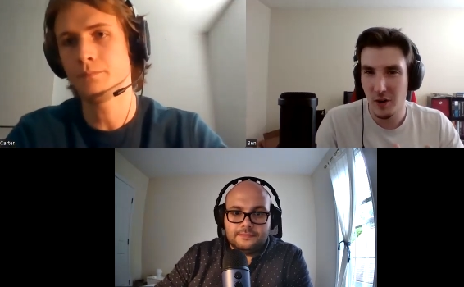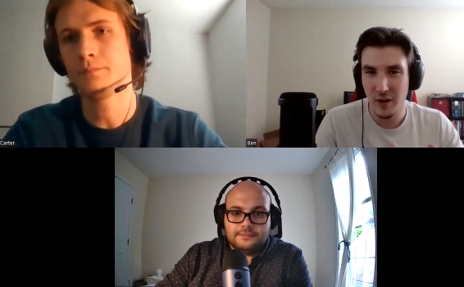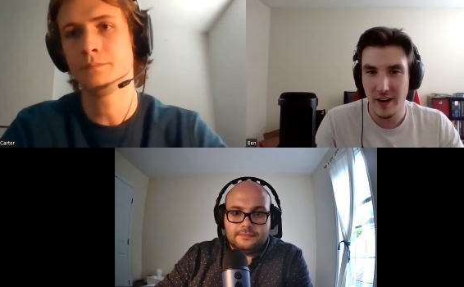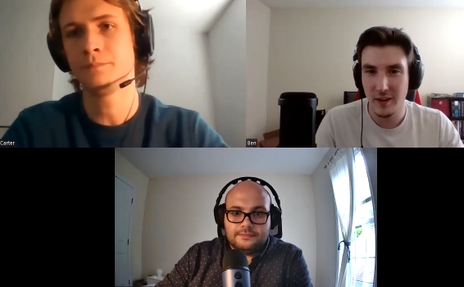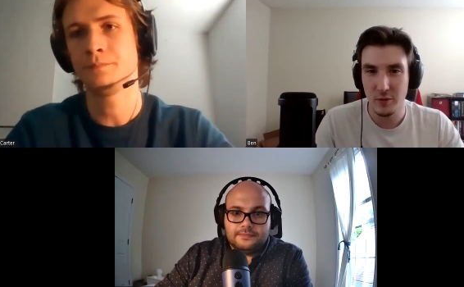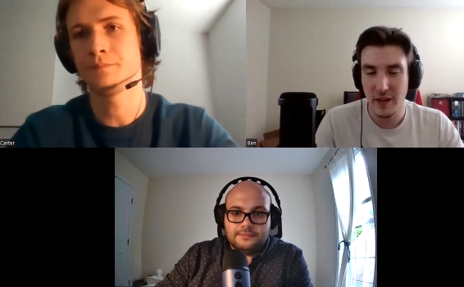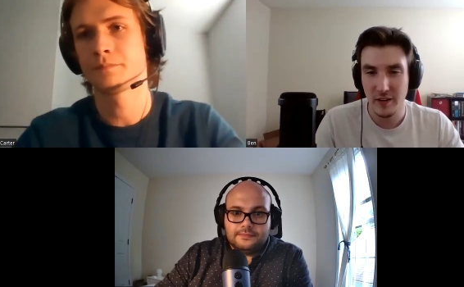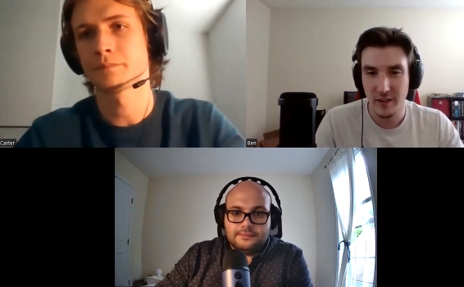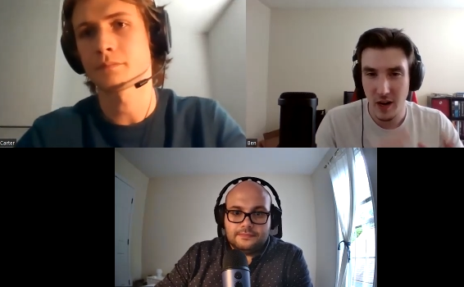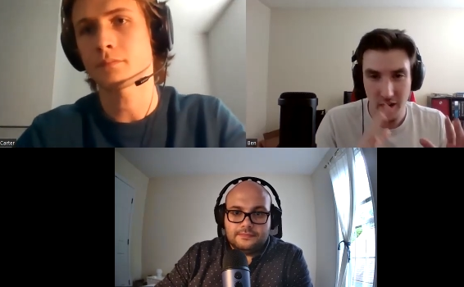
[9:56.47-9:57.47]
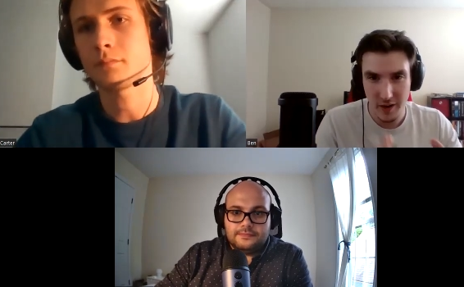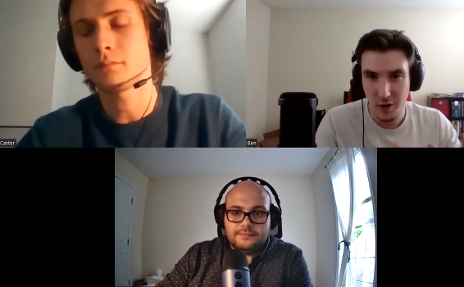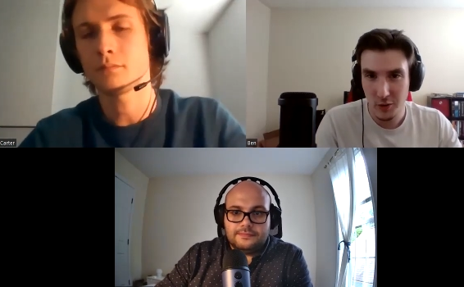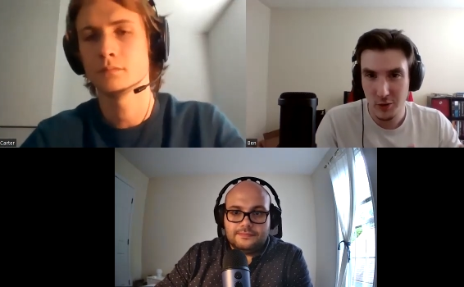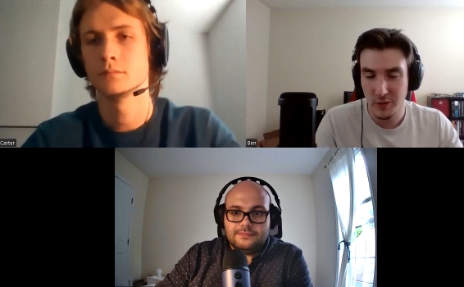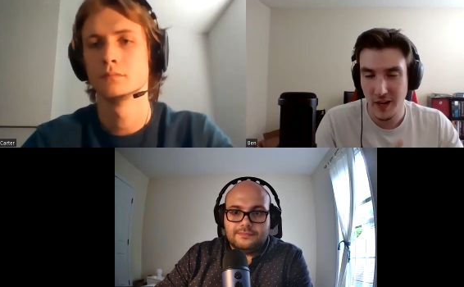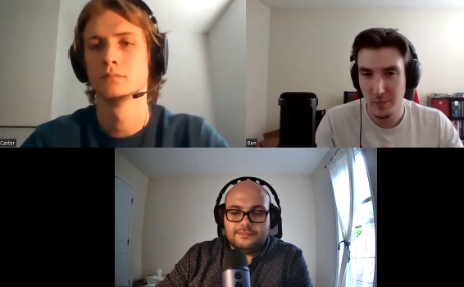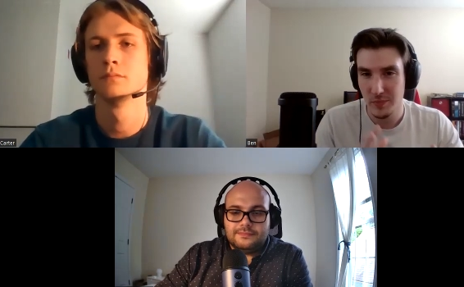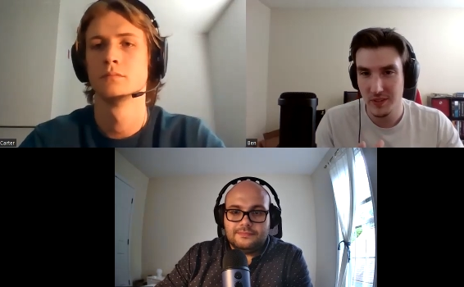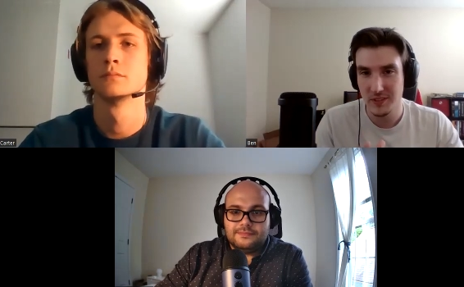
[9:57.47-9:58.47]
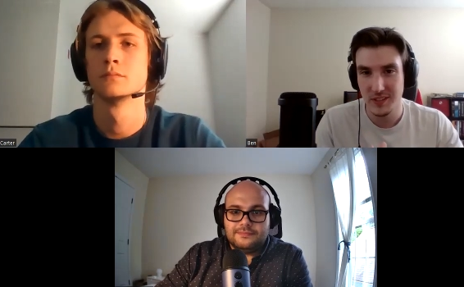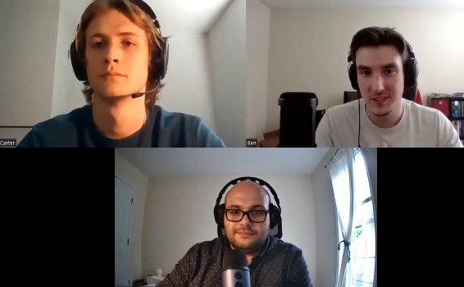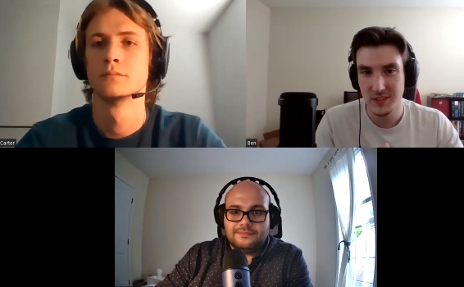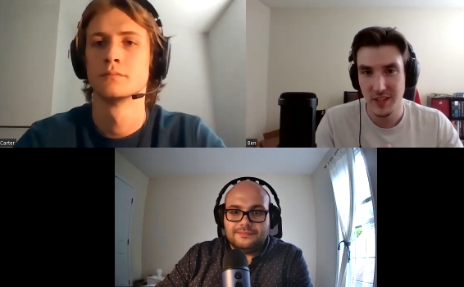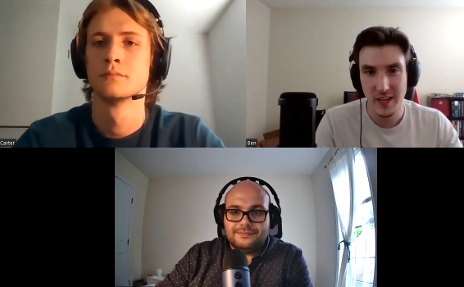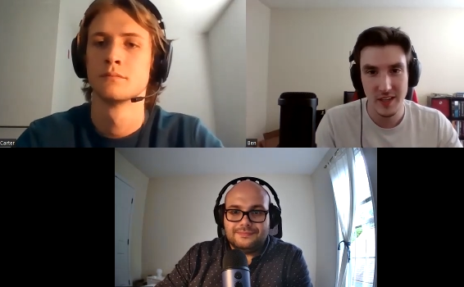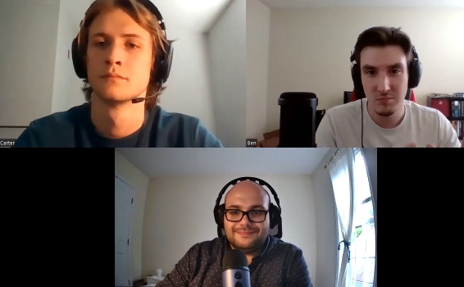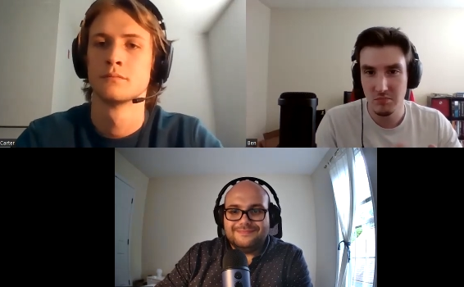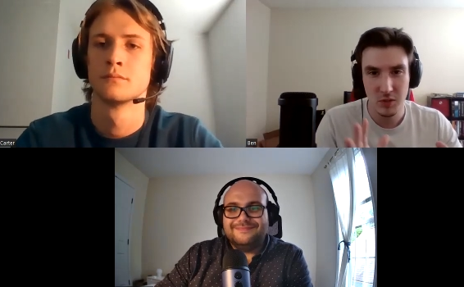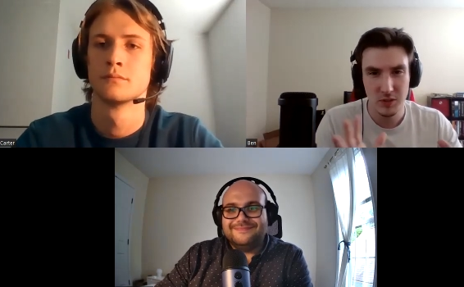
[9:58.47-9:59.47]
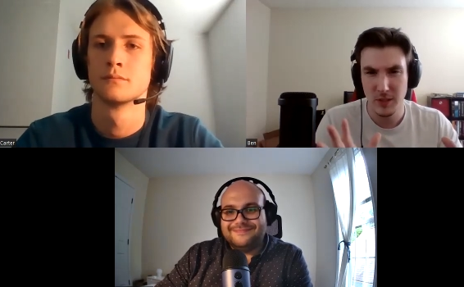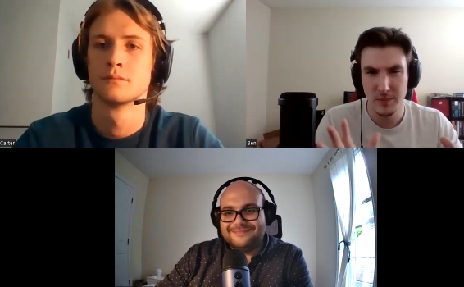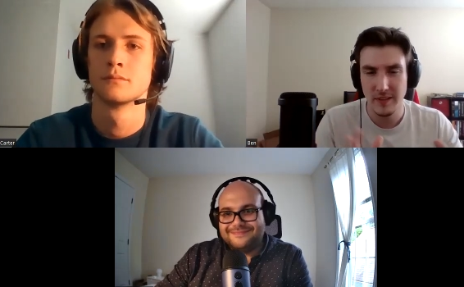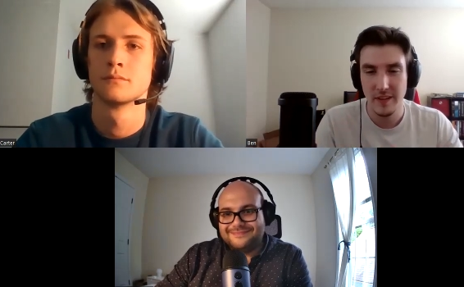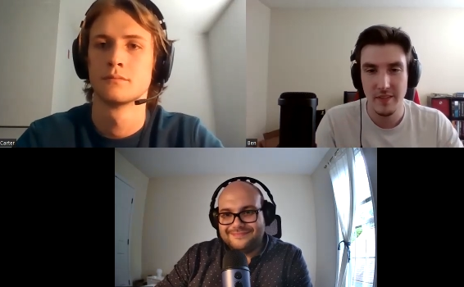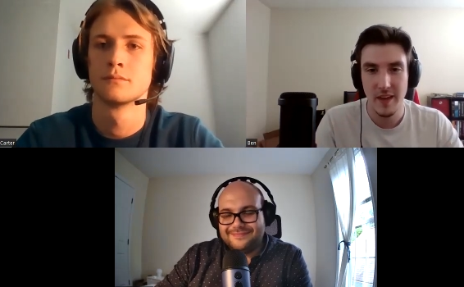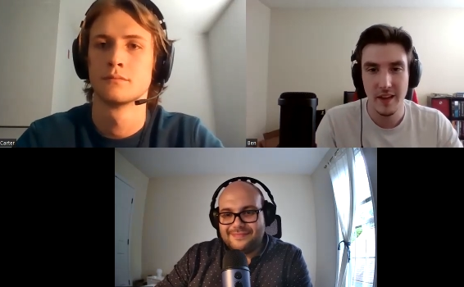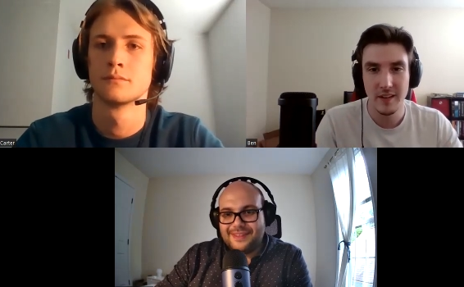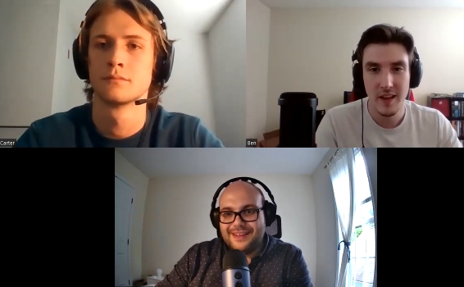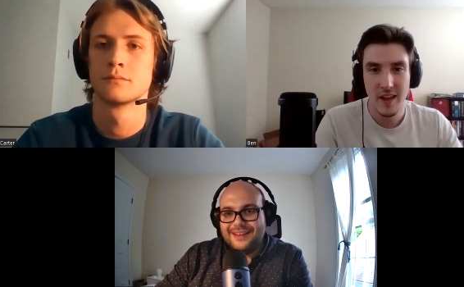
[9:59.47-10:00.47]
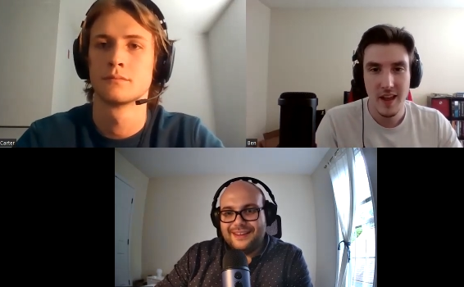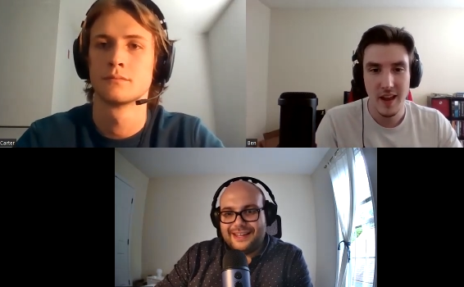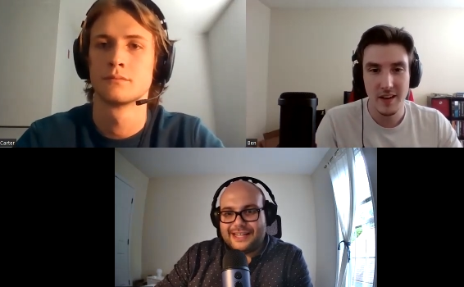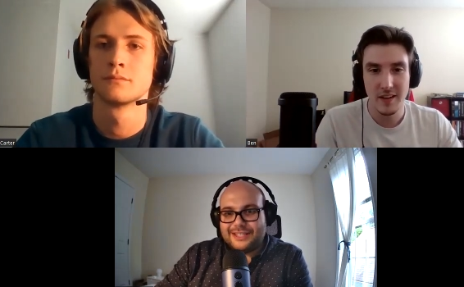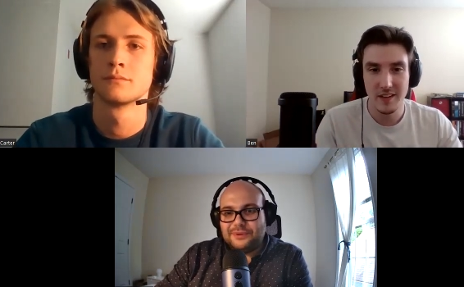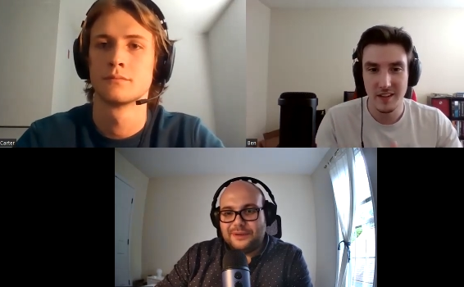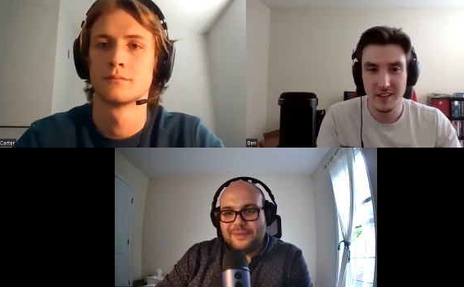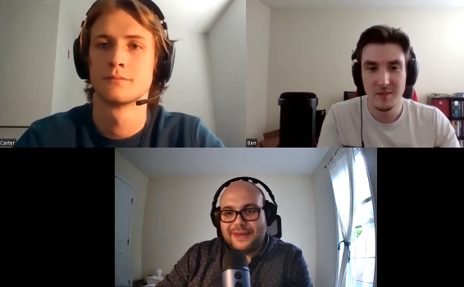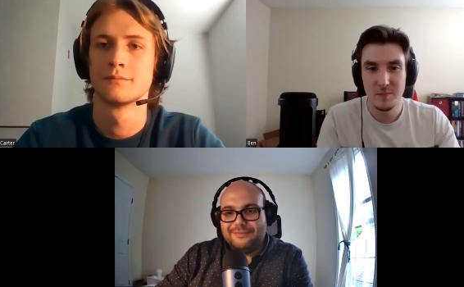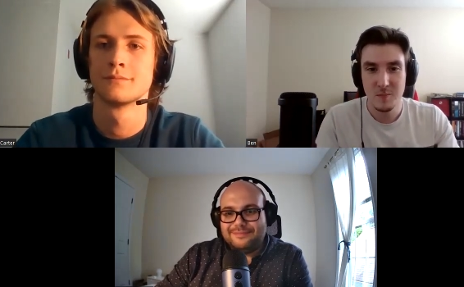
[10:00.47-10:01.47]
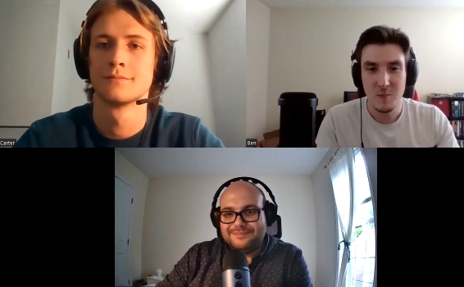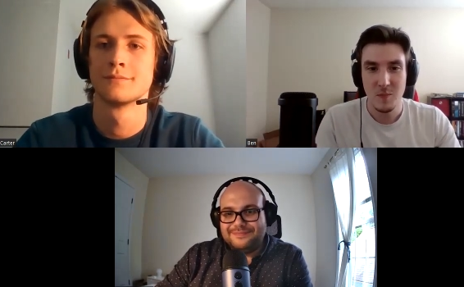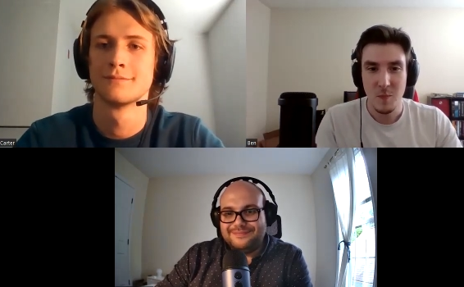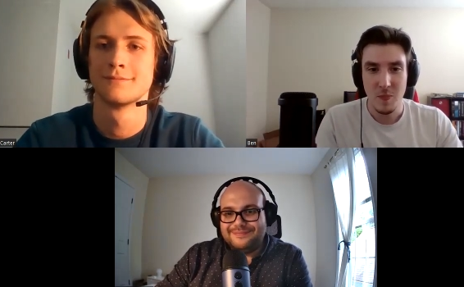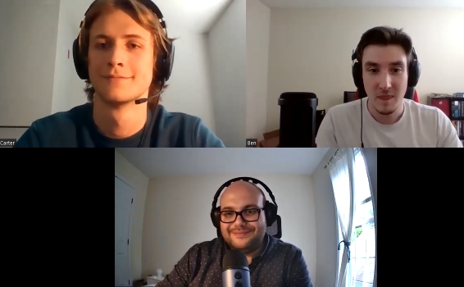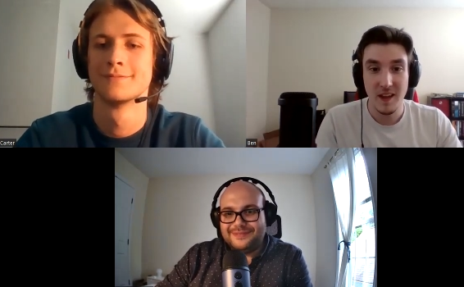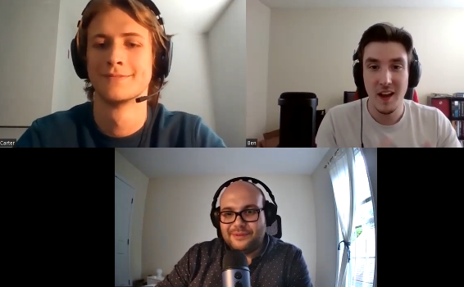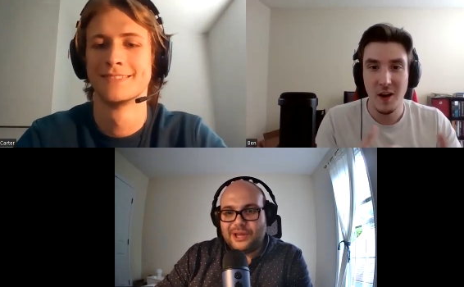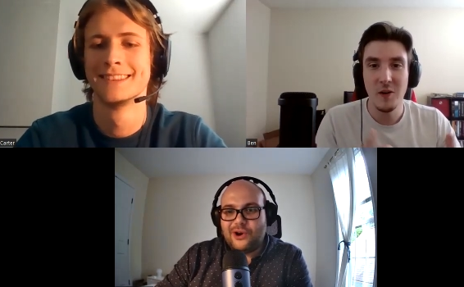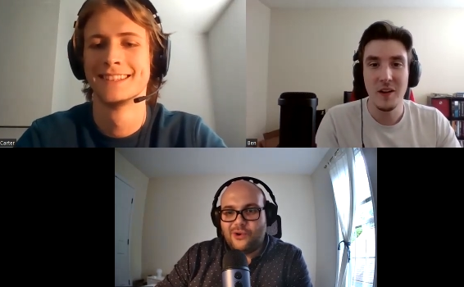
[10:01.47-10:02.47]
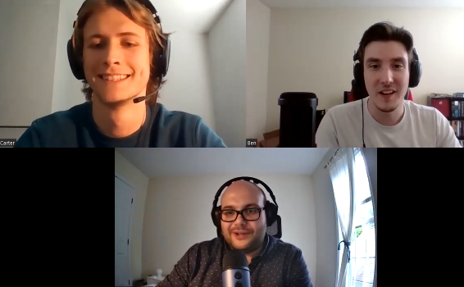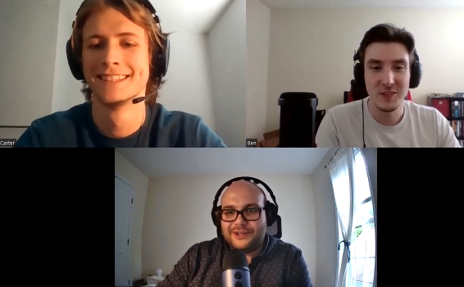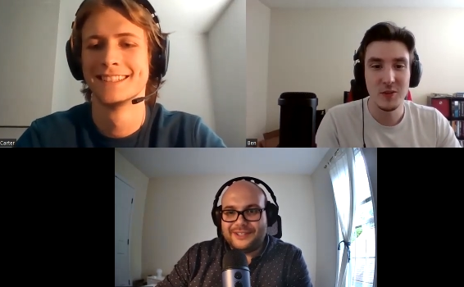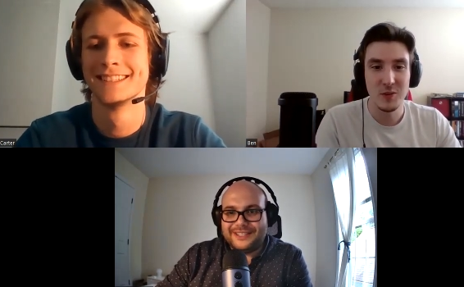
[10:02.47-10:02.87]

Speaker 1: "Are Anarcho Capitalists Insane?" or something like that. Yeah, that's and, with uh, me. We yeah. Okay. So